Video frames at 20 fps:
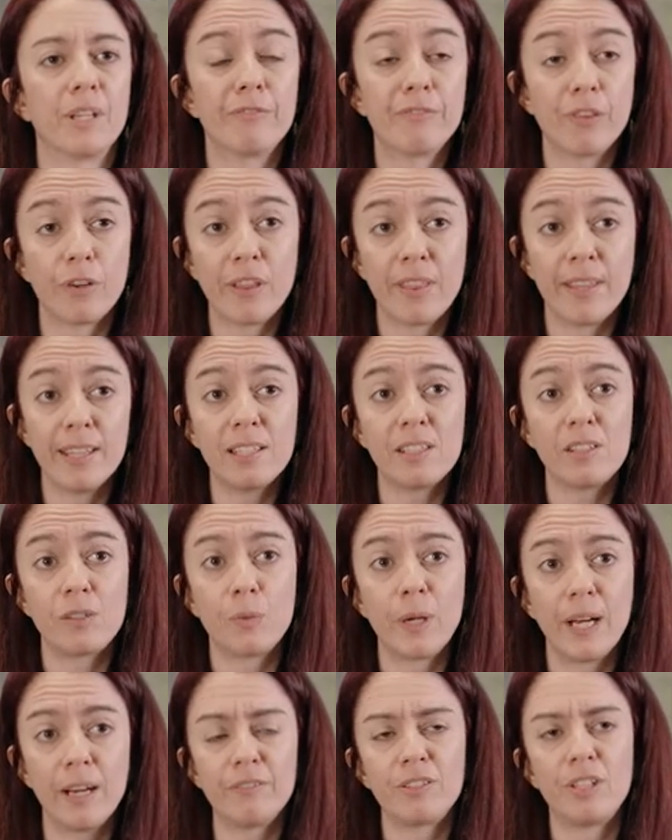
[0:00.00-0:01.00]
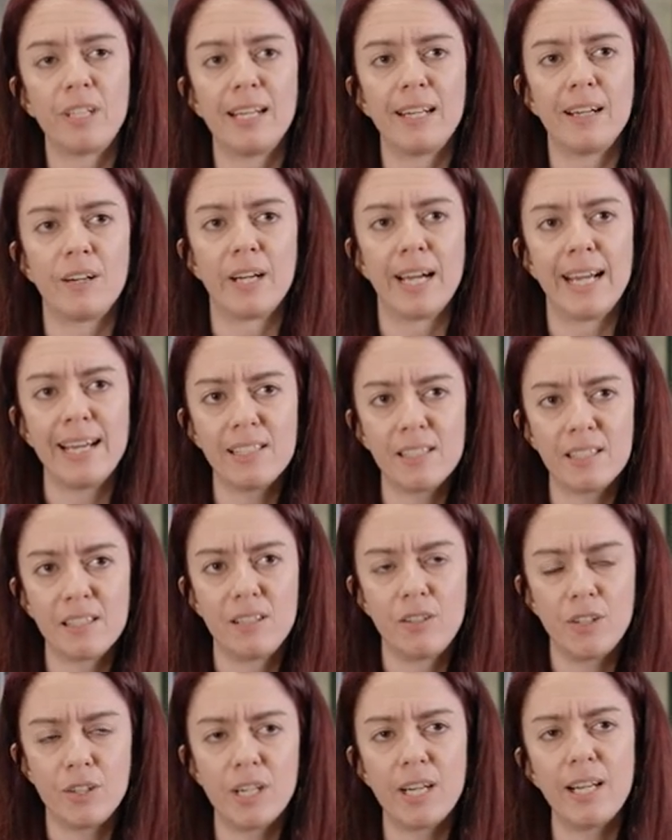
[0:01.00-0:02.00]
For this, we have to get our hands
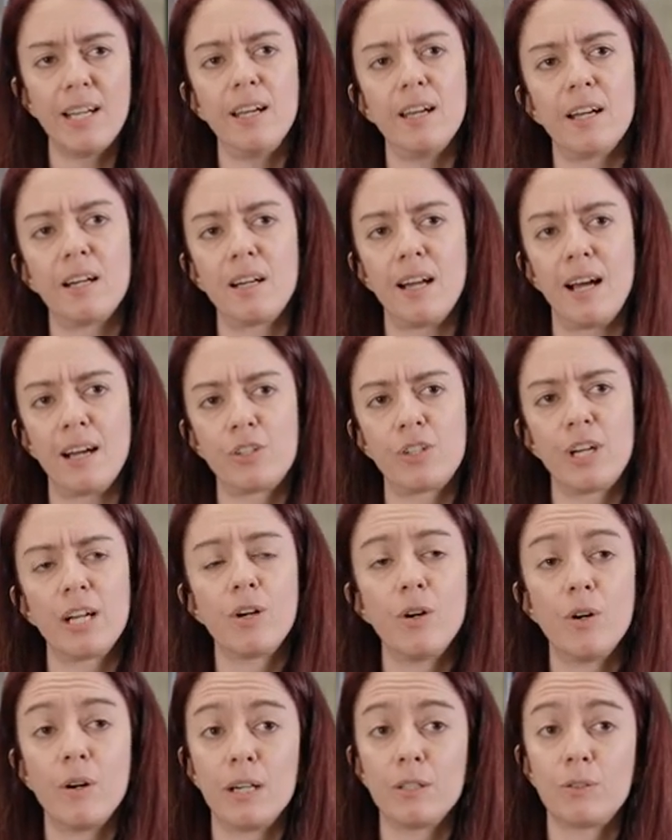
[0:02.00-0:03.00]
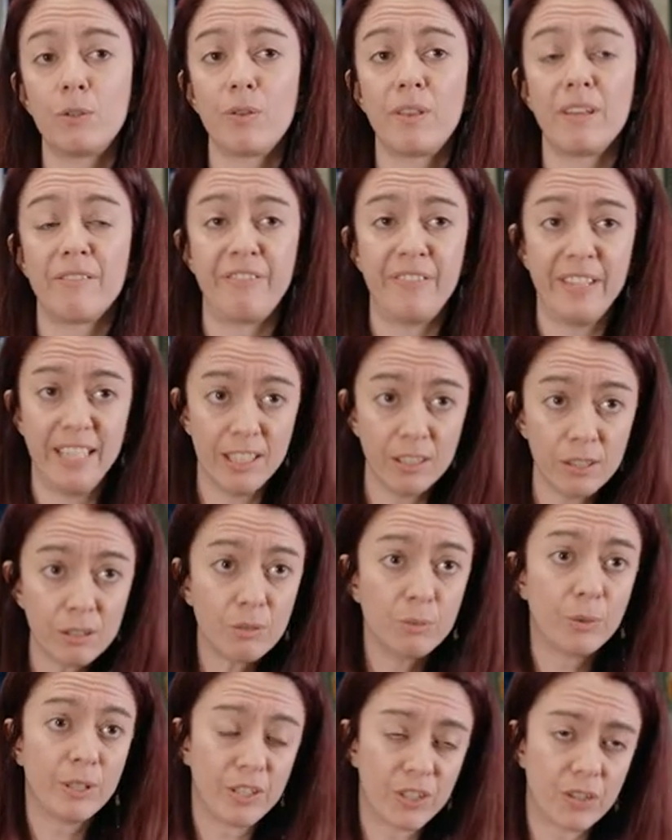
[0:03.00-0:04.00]
dirty and actually go out to the field
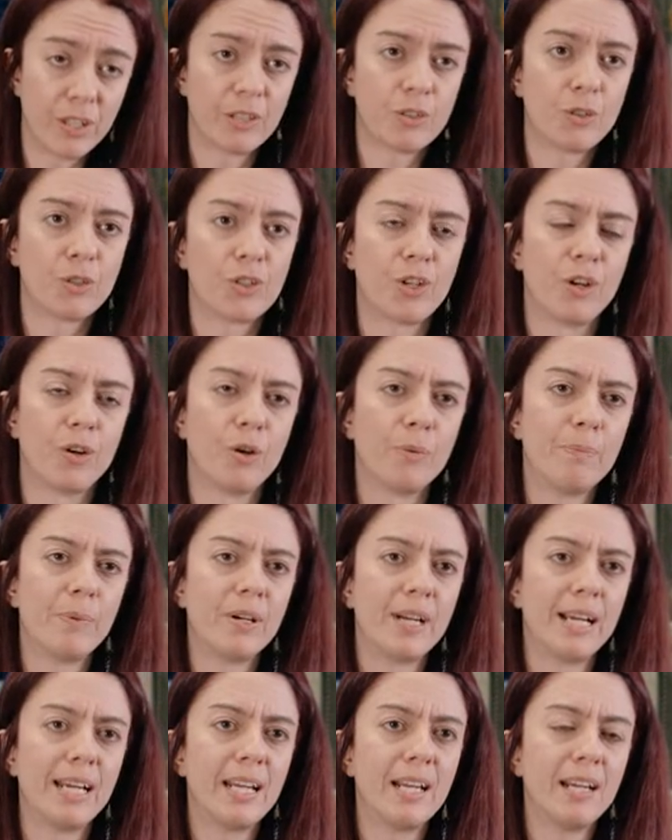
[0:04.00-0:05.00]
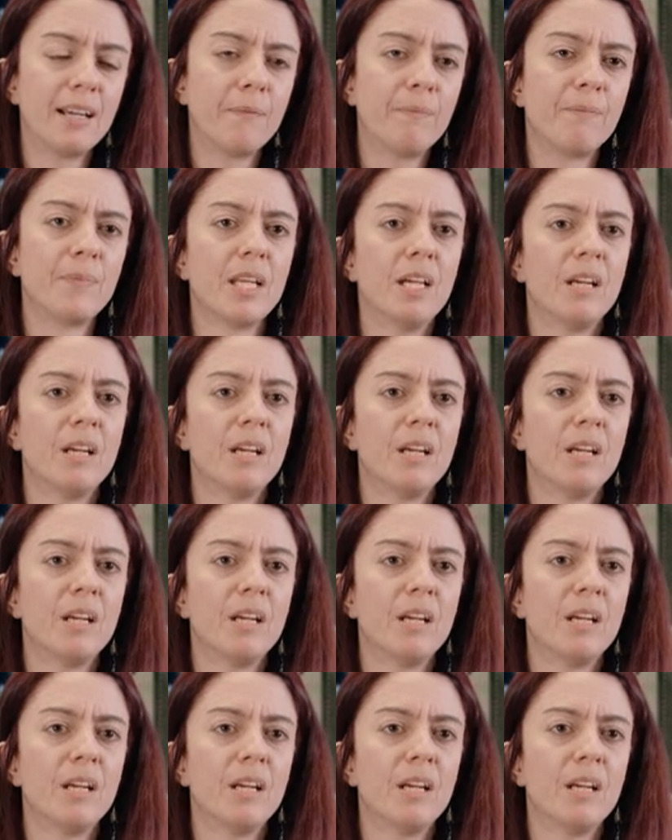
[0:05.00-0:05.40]
where structures are operating.